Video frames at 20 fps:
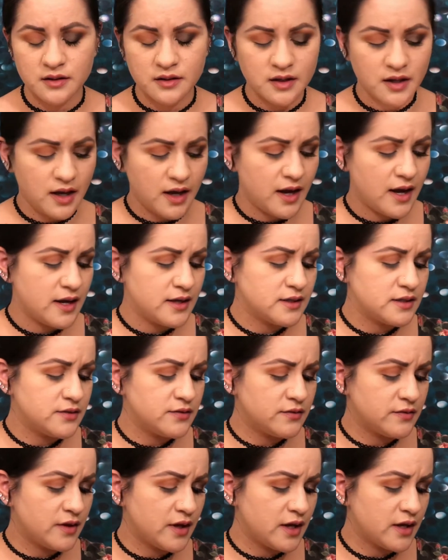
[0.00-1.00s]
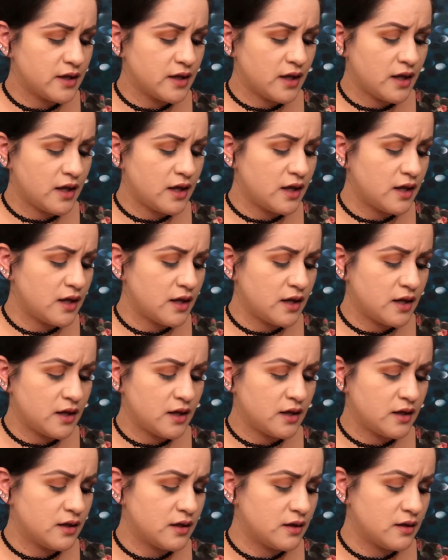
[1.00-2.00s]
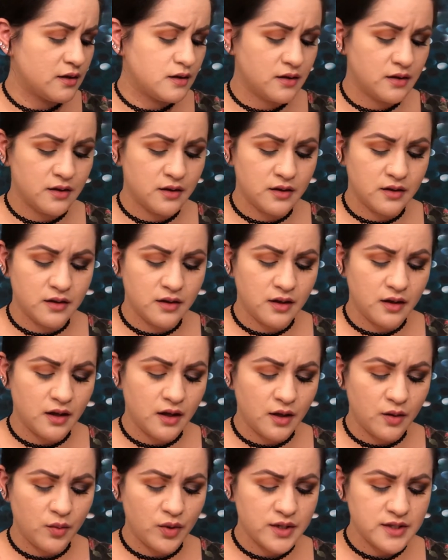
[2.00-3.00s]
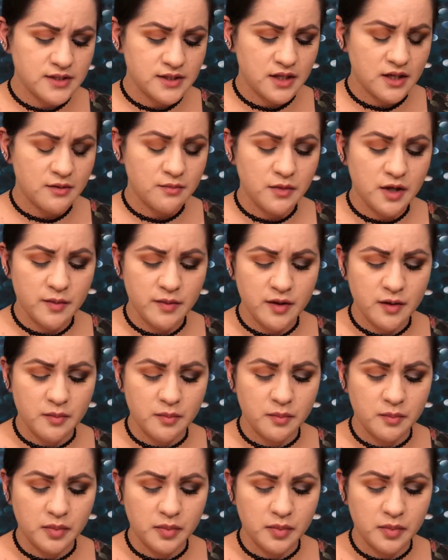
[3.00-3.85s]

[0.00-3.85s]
kind of like I want to say maybe a